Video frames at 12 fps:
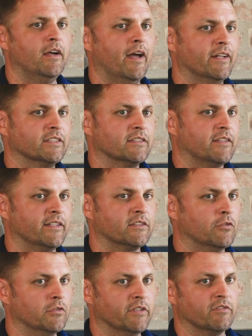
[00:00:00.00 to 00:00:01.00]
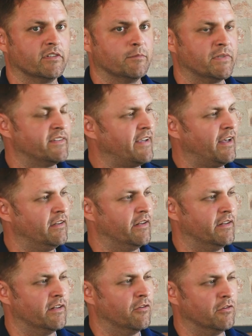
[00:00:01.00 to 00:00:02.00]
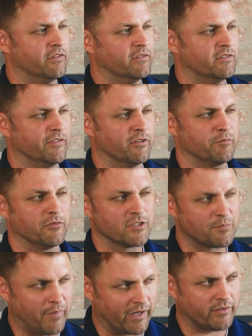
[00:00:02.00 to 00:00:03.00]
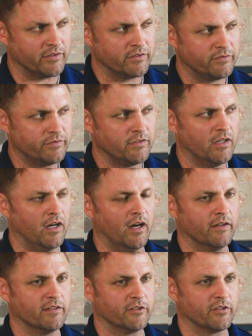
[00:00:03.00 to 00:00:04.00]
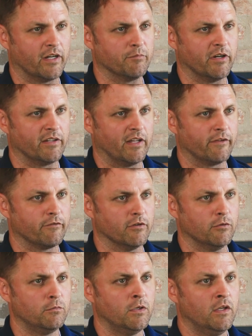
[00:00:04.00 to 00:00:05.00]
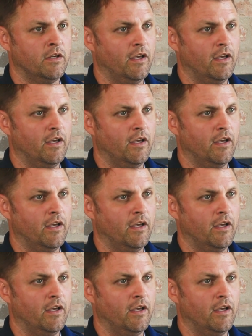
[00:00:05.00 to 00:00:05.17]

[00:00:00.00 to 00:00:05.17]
And it just takes a whole different type of talent and a whole different perspective to try to bring that through.